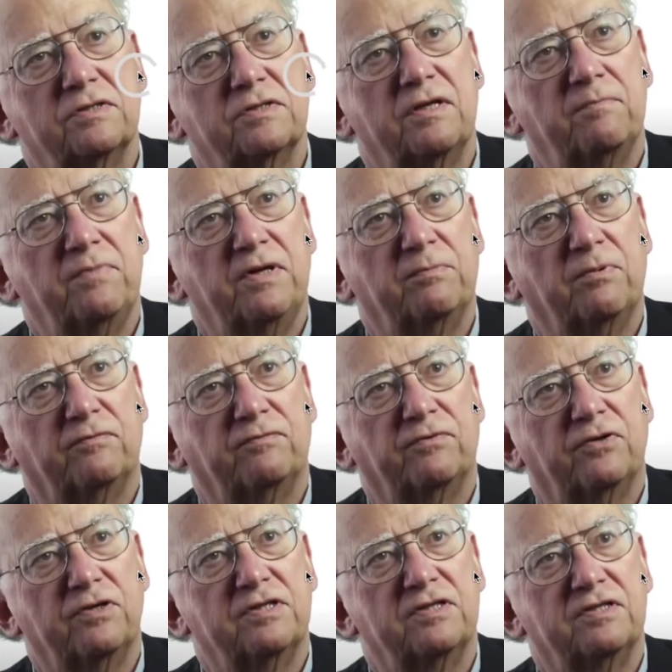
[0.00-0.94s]
people, for
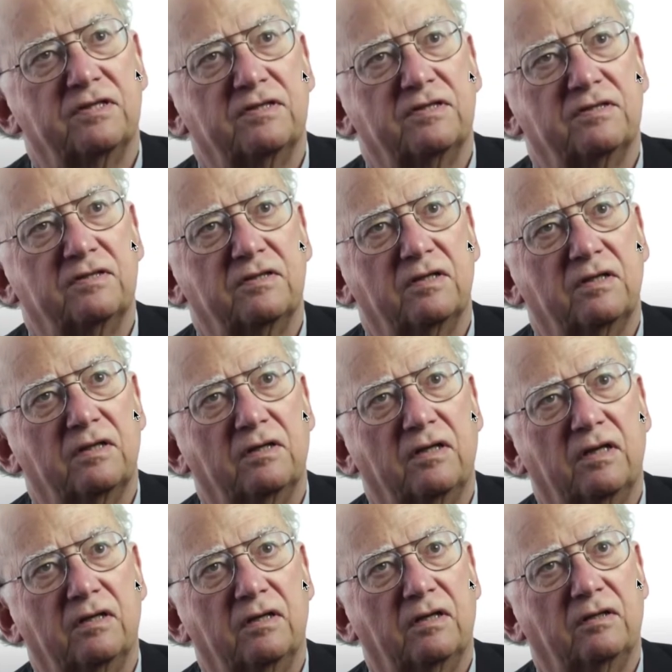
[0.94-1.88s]
instance,
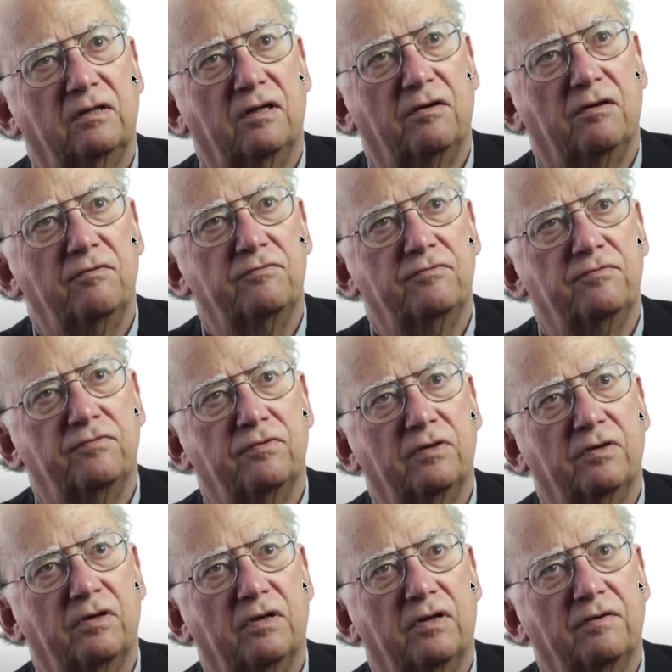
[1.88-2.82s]
love
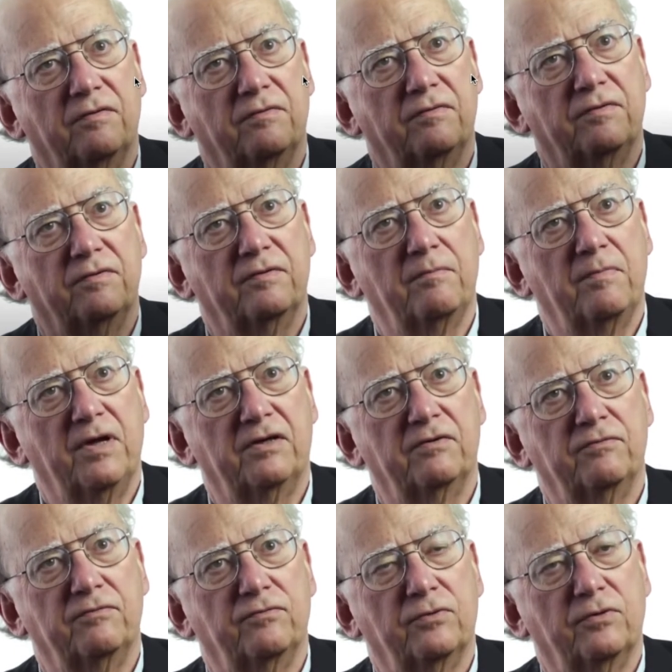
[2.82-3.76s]
the
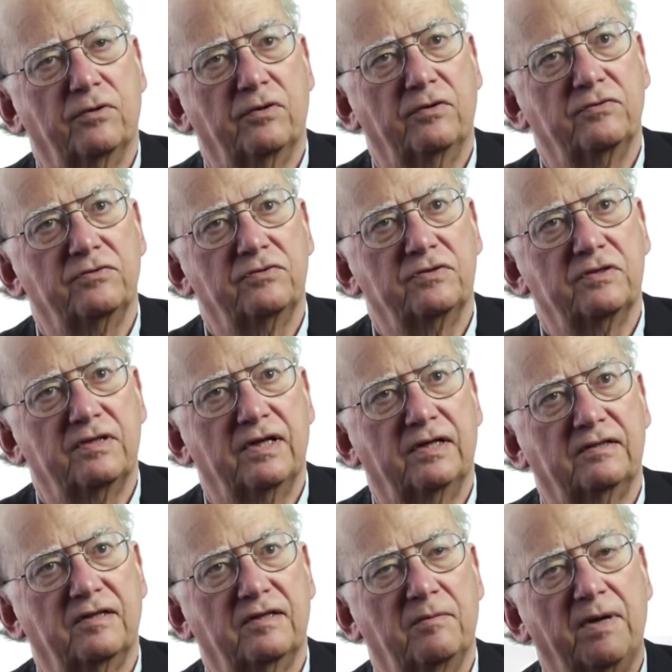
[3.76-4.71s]
metaphors
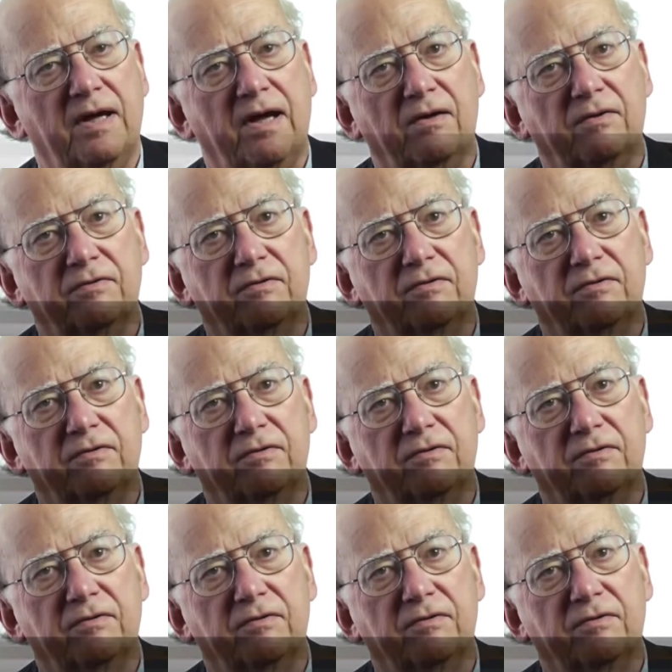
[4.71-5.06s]
that come out of,